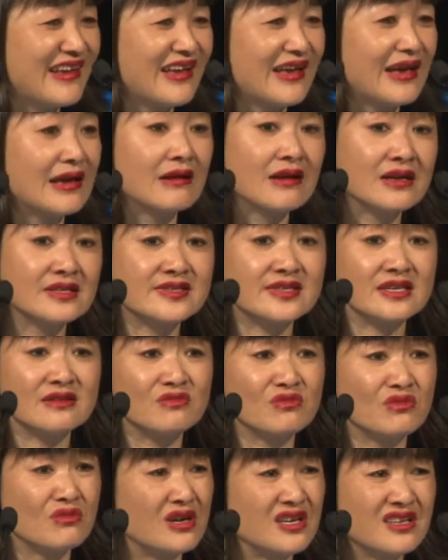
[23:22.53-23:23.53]
And I
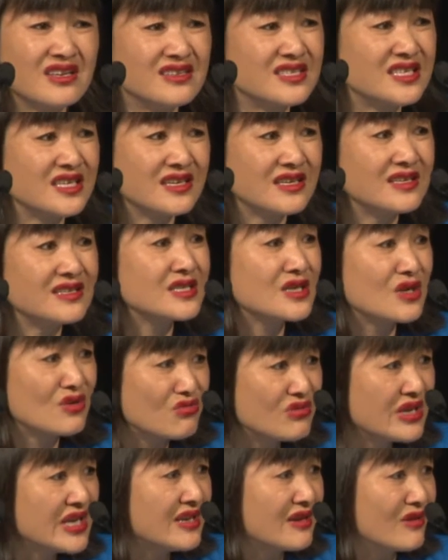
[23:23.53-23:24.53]
said, why are you taking it to
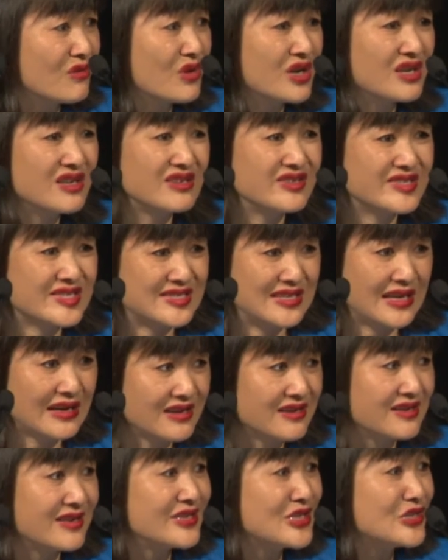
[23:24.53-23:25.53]
Korea? Why don't you sell
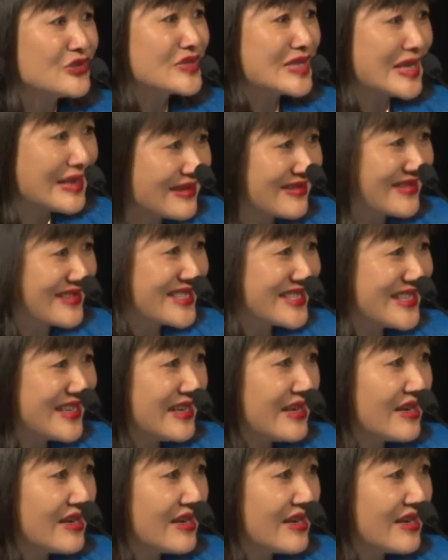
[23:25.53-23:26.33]
it in New Zealand?